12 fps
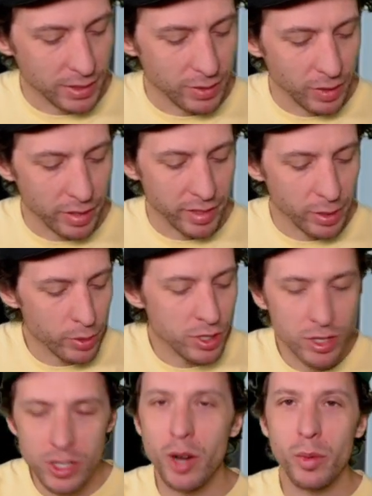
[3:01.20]
I think we
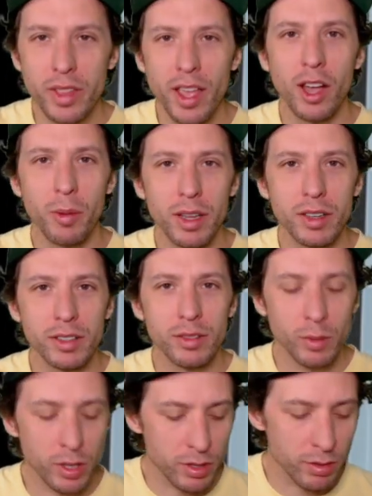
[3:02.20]
should start with the helmet.
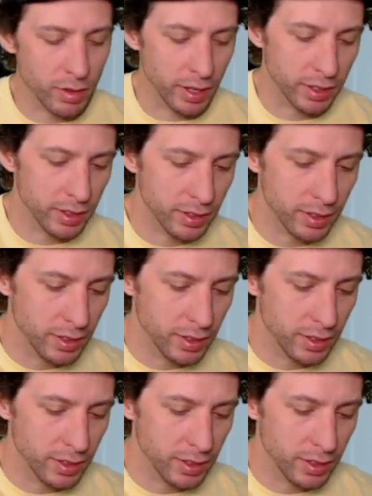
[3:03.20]
What do you think?